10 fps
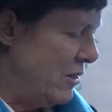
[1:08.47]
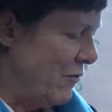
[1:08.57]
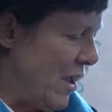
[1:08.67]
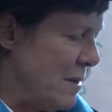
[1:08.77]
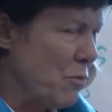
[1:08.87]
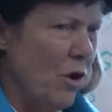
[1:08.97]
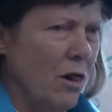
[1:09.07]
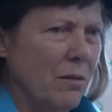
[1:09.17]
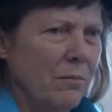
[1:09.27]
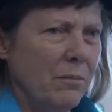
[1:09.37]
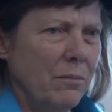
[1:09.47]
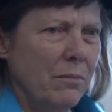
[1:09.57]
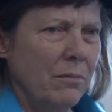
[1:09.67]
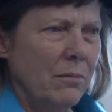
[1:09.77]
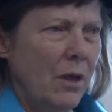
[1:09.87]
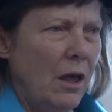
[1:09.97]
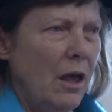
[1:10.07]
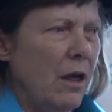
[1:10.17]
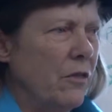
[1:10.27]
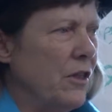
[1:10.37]
of April.
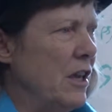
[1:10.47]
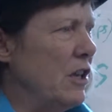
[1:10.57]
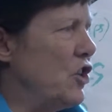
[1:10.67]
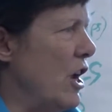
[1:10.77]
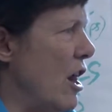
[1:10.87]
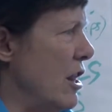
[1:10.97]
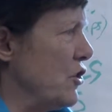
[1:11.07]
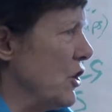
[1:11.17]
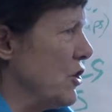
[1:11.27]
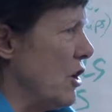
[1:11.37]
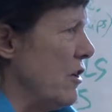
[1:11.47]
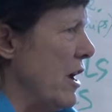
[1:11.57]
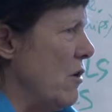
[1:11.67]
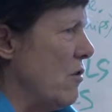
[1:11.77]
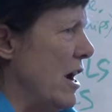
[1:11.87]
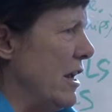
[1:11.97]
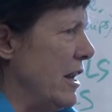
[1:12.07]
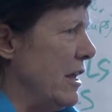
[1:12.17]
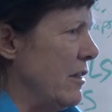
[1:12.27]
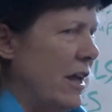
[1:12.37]
The geologists are now
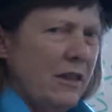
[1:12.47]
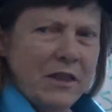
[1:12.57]
reckoning that